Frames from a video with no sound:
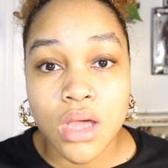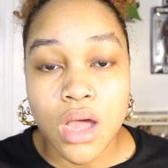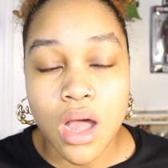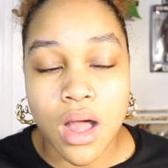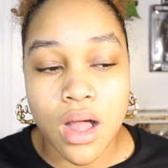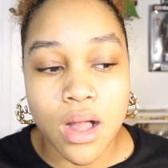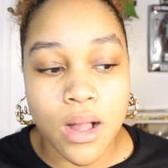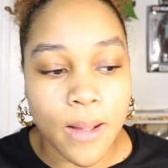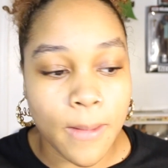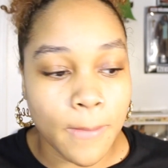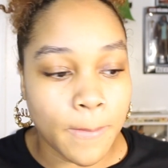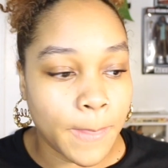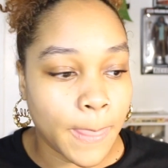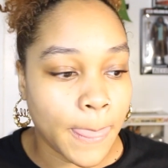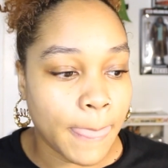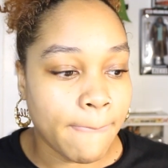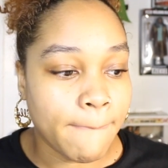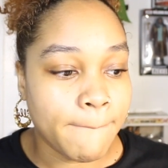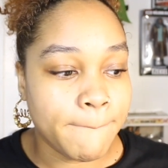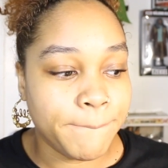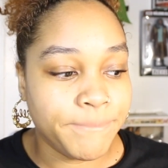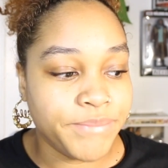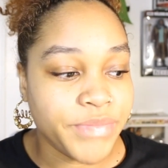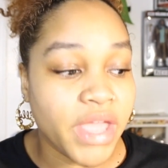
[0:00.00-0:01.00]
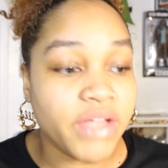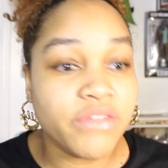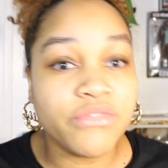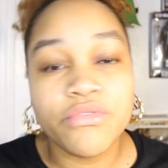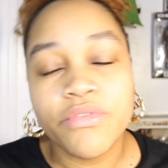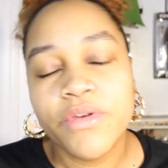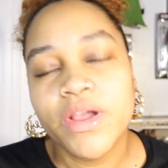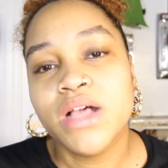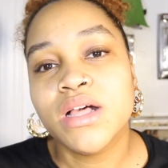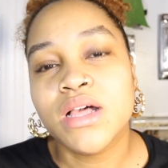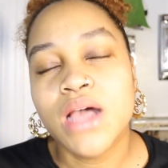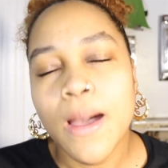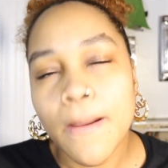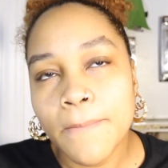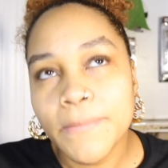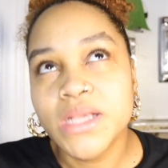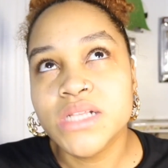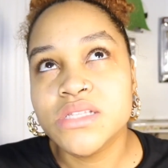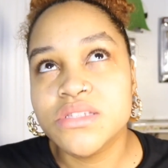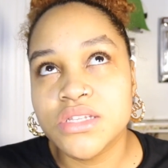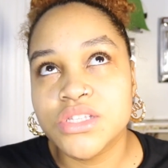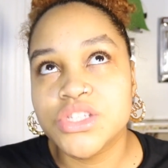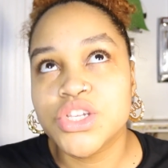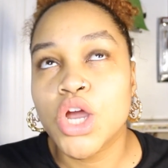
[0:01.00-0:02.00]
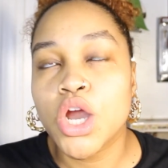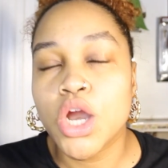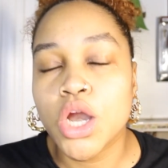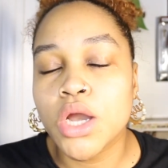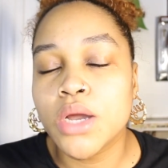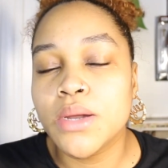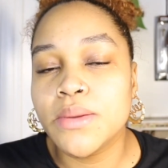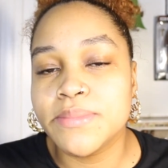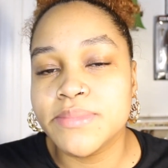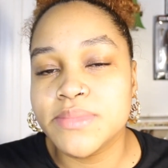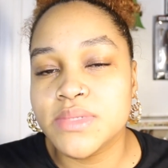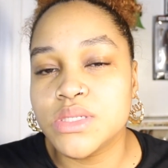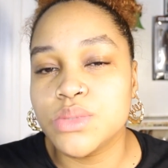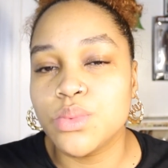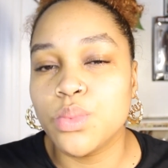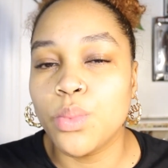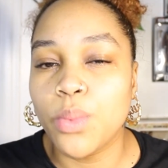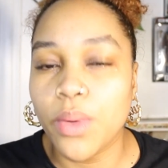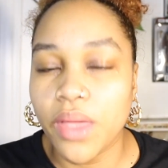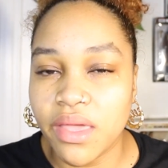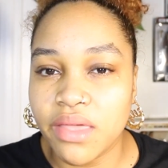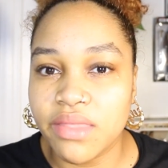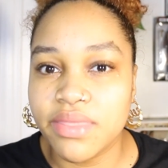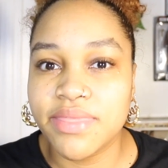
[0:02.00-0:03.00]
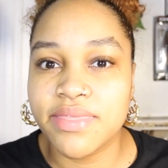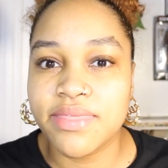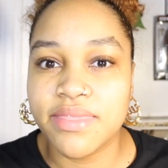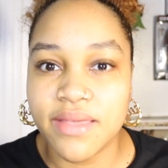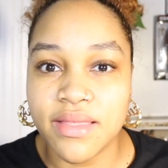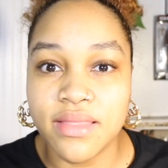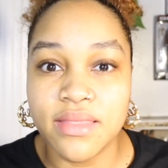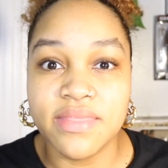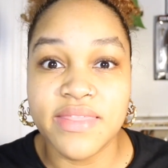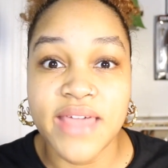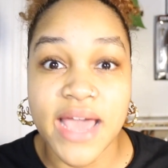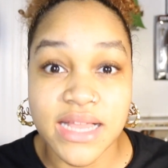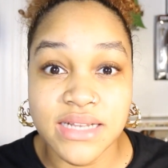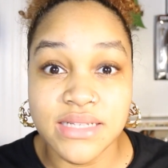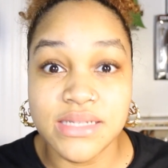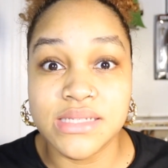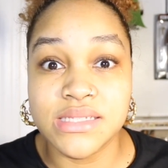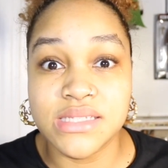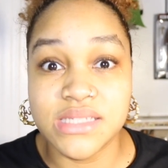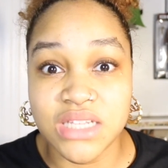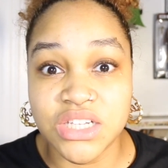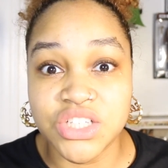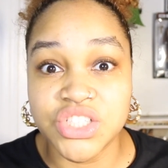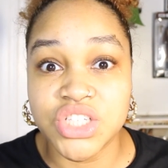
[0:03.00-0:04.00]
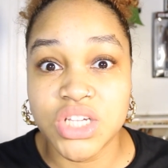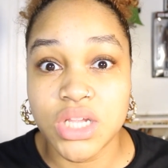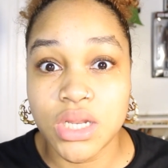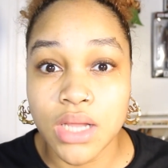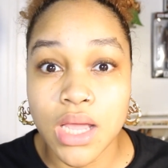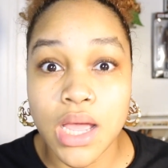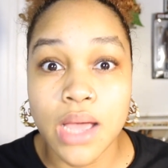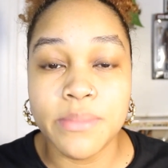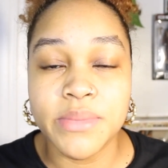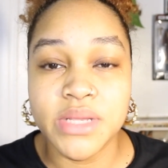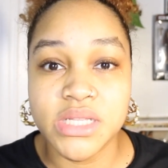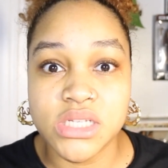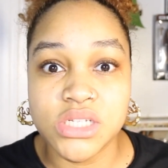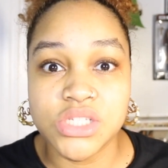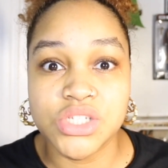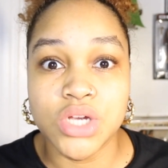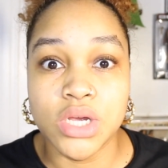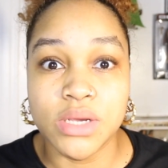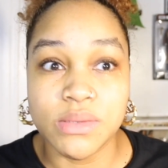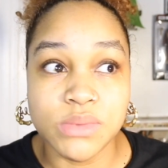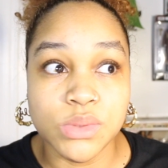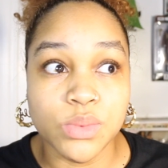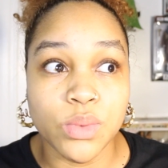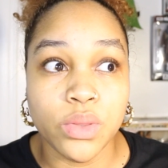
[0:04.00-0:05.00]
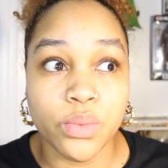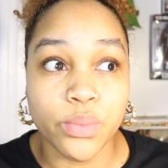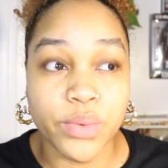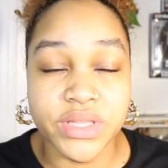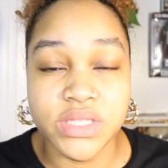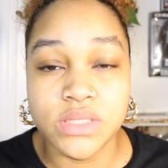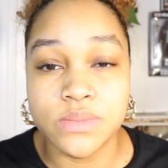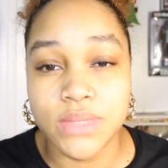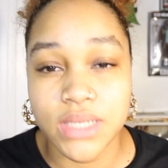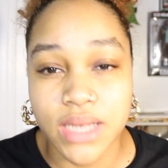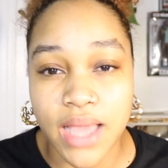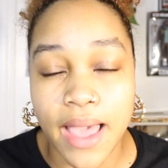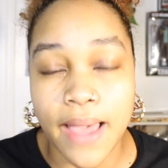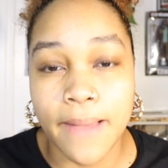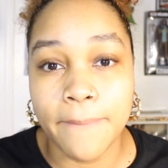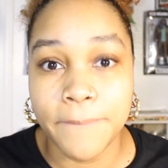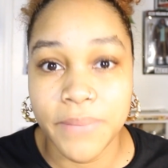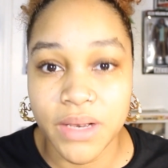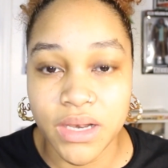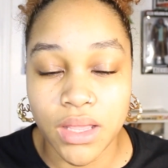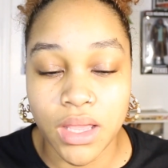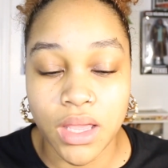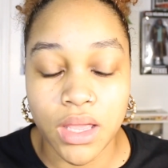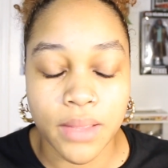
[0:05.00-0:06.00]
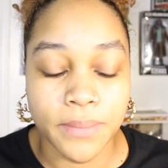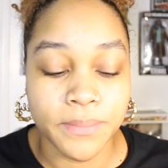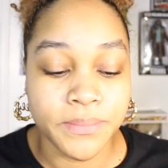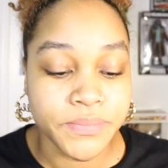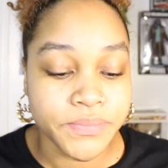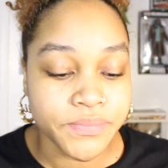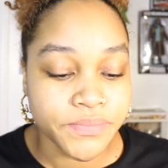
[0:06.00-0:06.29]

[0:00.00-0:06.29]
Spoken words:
Coming to terms with that decision, coming to terms with what's been happening.